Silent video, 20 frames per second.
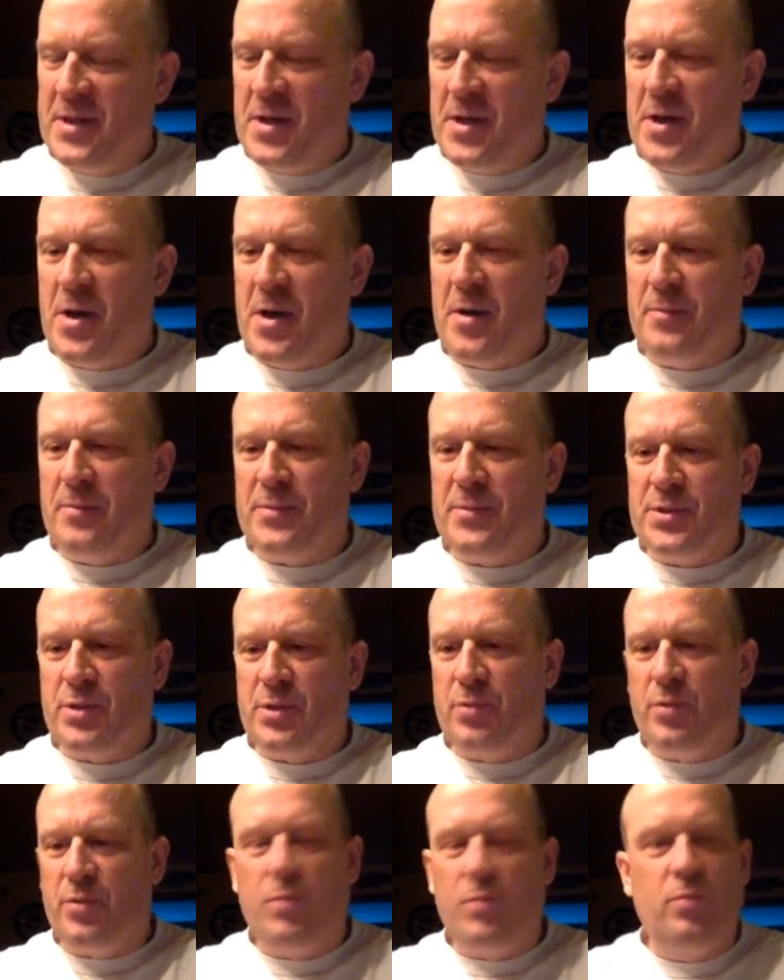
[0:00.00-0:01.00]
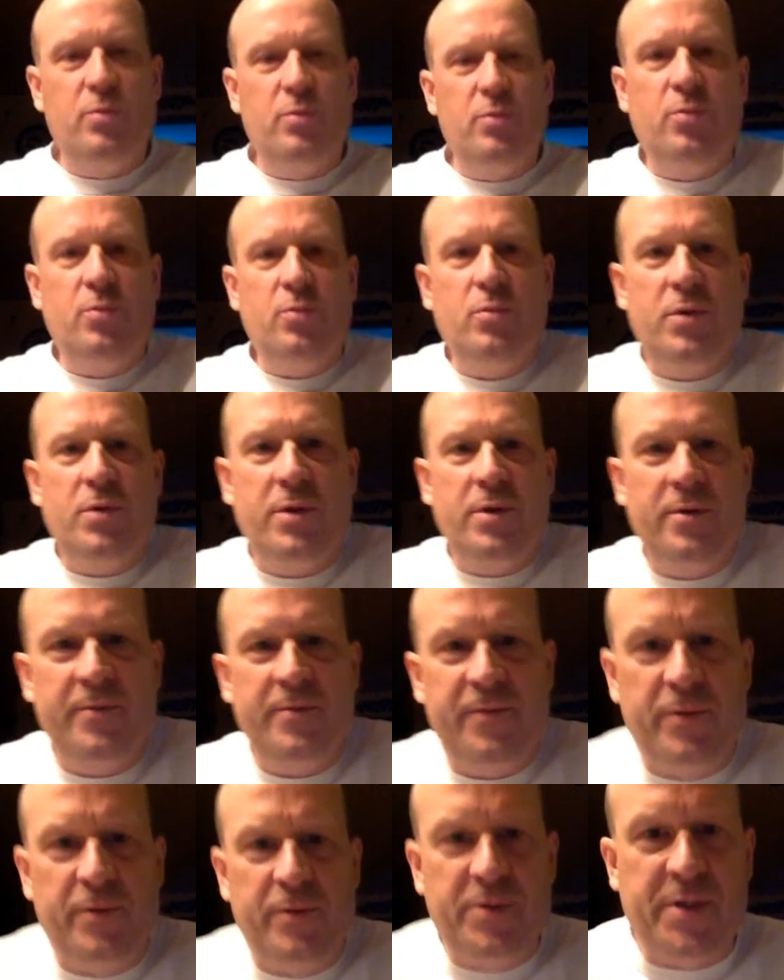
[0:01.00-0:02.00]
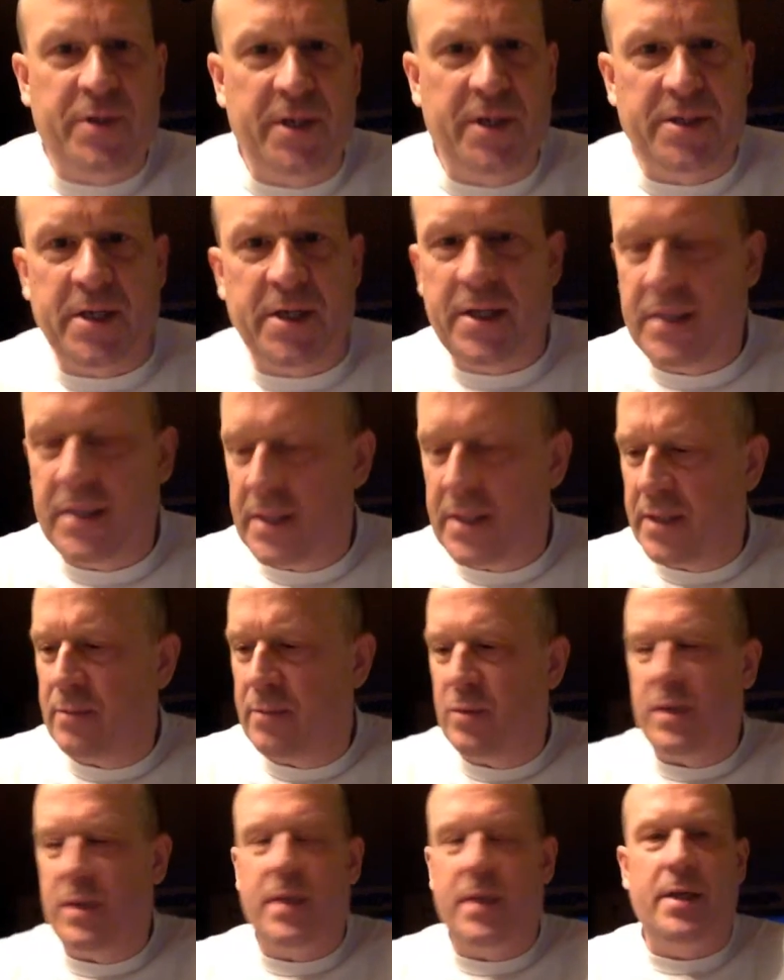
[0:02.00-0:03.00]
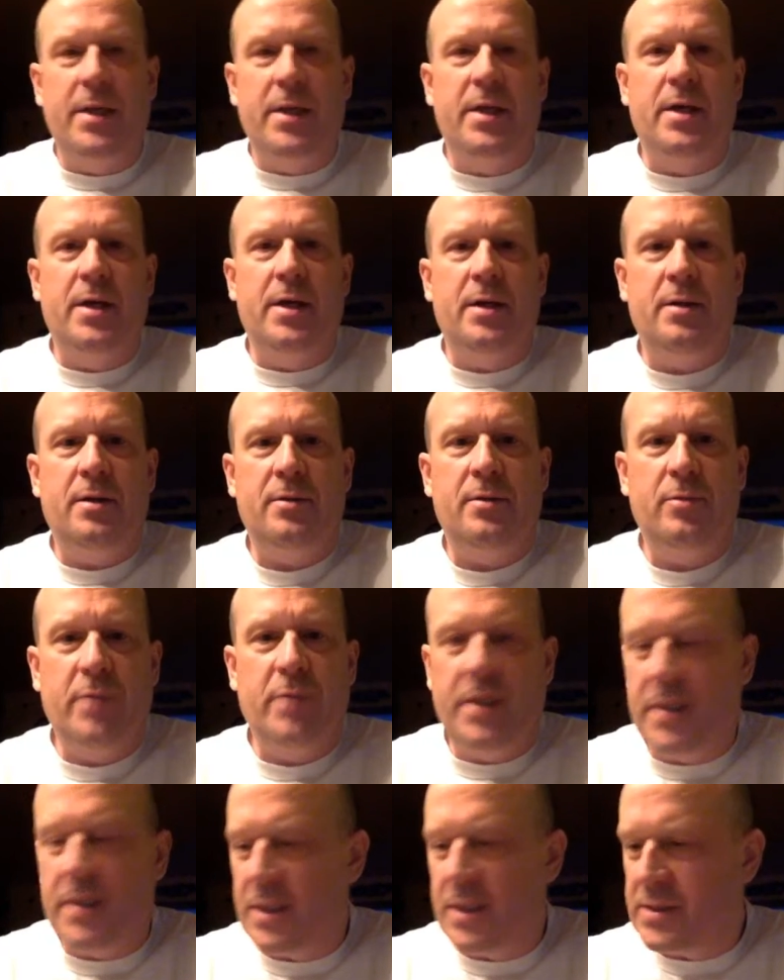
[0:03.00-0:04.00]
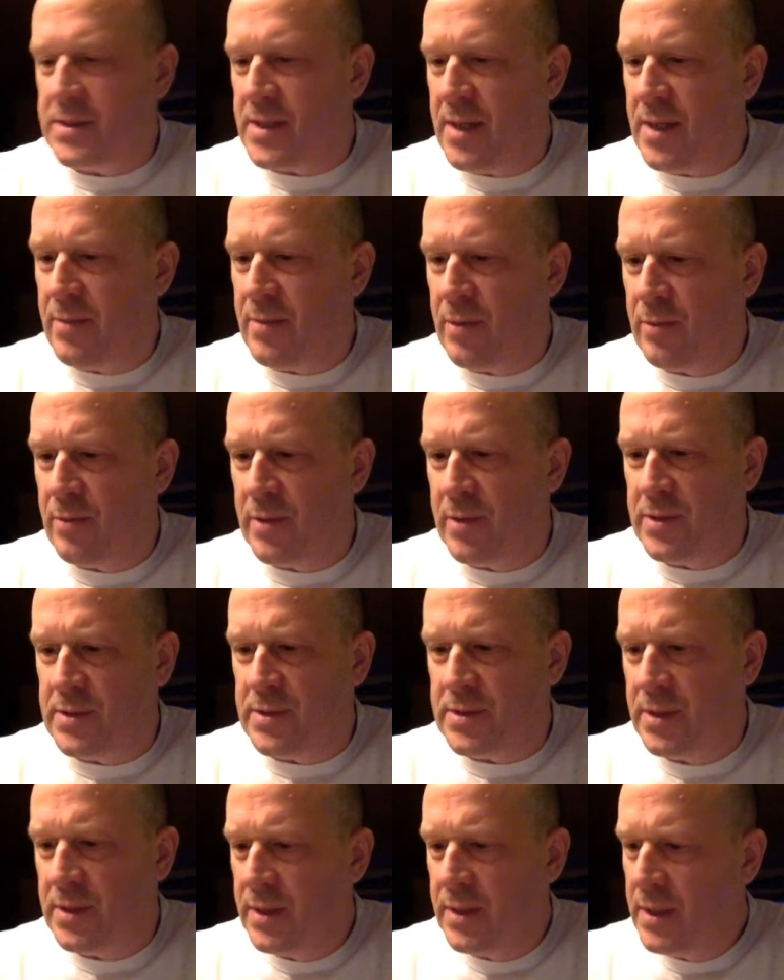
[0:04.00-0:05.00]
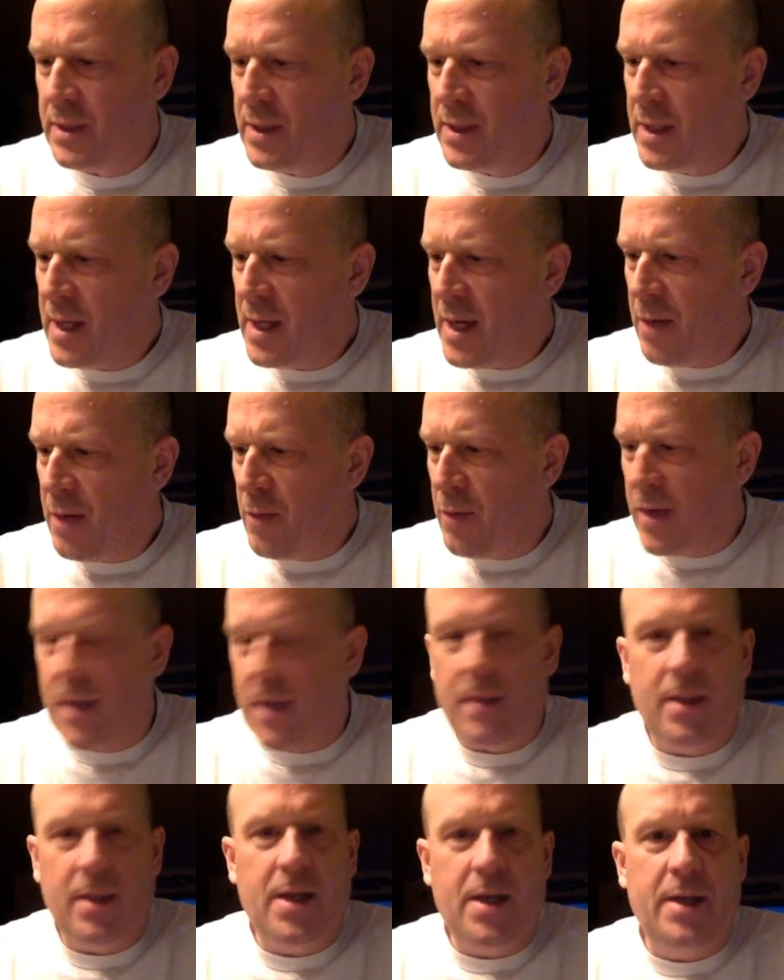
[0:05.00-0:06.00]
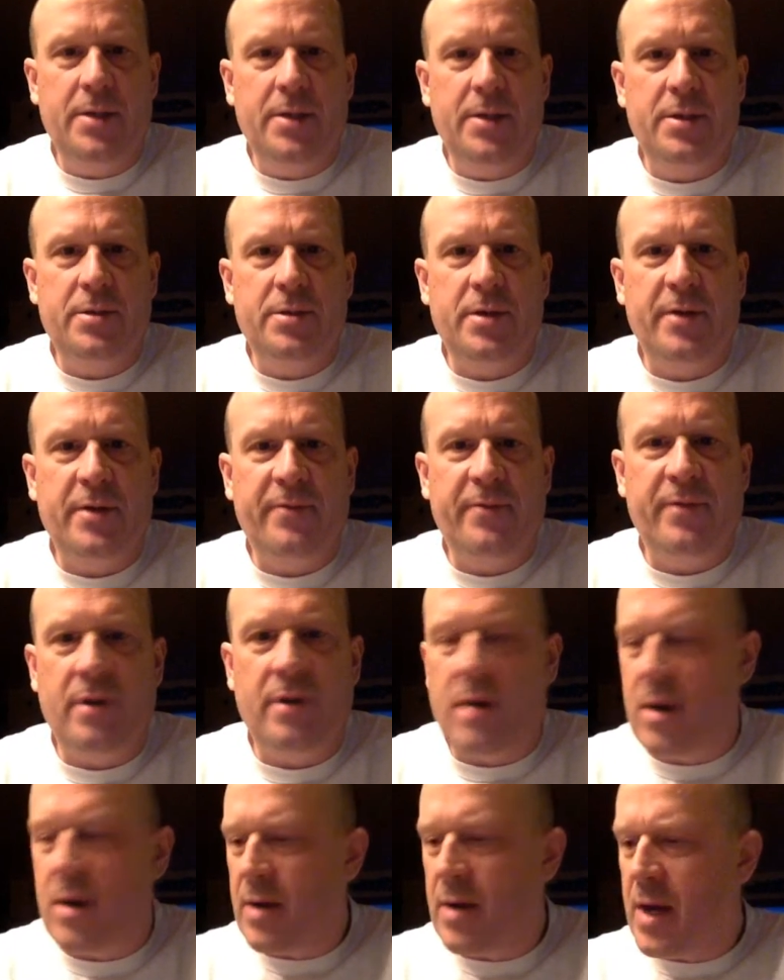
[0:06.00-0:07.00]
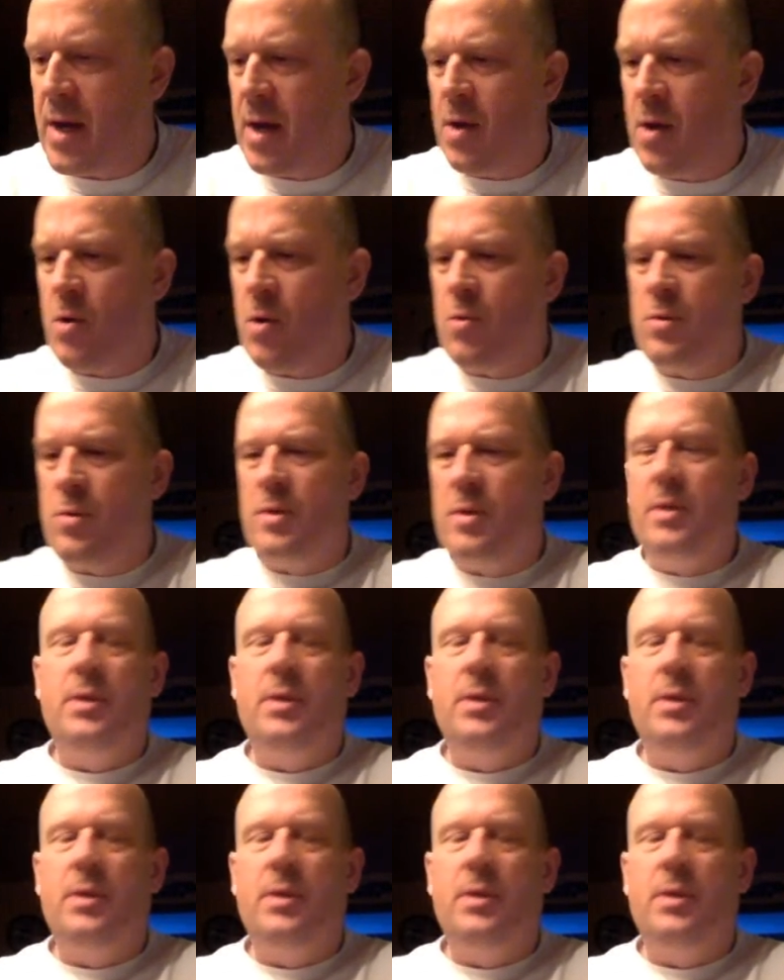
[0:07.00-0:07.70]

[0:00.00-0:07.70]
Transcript: One of the first things I did when I read the assignment was I went online to try to figure out how